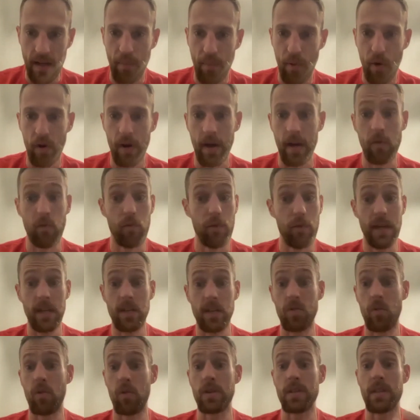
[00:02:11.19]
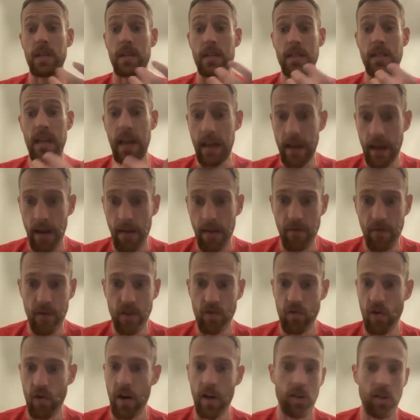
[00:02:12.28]
putting resources and
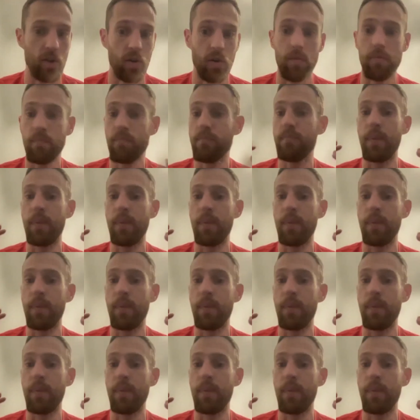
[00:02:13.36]
infrastructure